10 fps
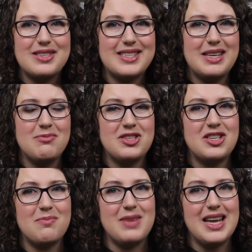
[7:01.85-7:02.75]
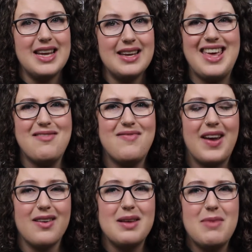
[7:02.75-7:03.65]
it seemed to me. It
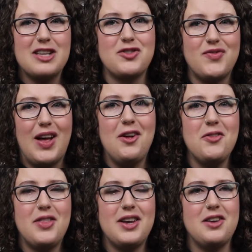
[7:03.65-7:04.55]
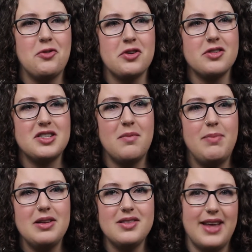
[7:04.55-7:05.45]
very much felt that in order to
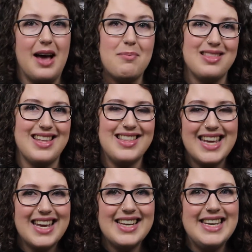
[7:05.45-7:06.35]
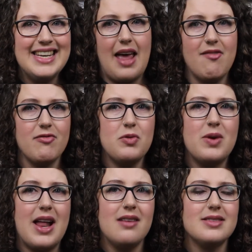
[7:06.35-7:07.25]
build up Lillian,
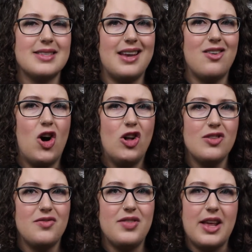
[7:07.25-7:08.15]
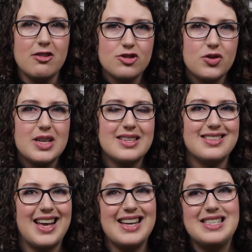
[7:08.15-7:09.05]
everyone else and all of their
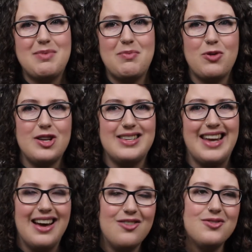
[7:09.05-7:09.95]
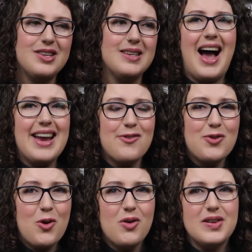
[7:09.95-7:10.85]
choices had to be put down. I
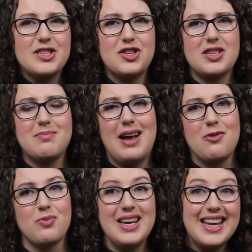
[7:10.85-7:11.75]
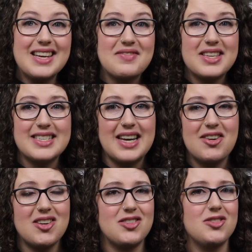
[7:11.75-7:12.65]
don't know if it's just my reading of this
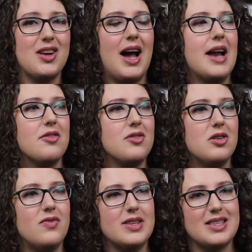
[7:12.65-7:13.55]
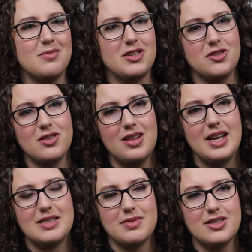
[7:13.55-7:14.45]
character, I don't know if it's some
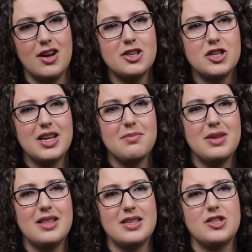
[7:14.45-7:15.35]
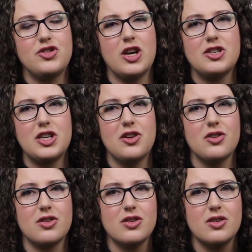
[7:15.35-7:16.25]
internalized misogyny in me that's judging
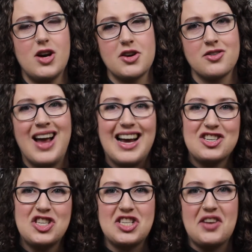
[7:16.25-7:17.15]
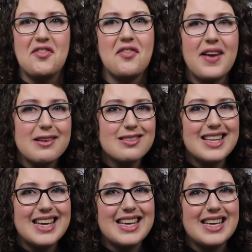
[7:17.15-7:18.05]
her on her actions
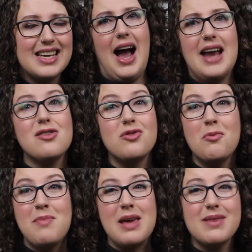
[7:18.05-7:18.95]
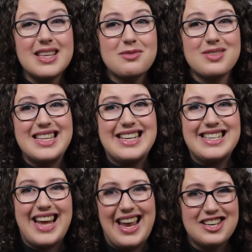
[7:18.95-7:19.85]
unfairly. I don't know, maybe this was the
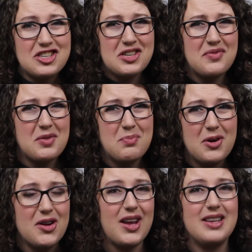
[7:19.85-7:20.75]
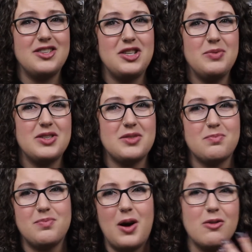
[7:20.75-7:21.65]
intention of the book and she was
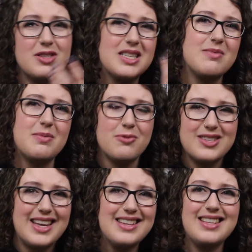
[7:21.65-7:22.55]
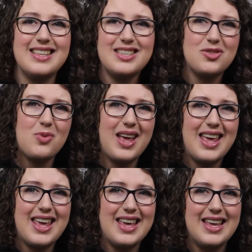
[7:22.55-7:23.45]
supposed to be presented this
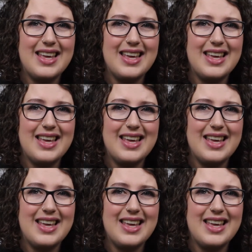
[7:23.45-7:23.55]
way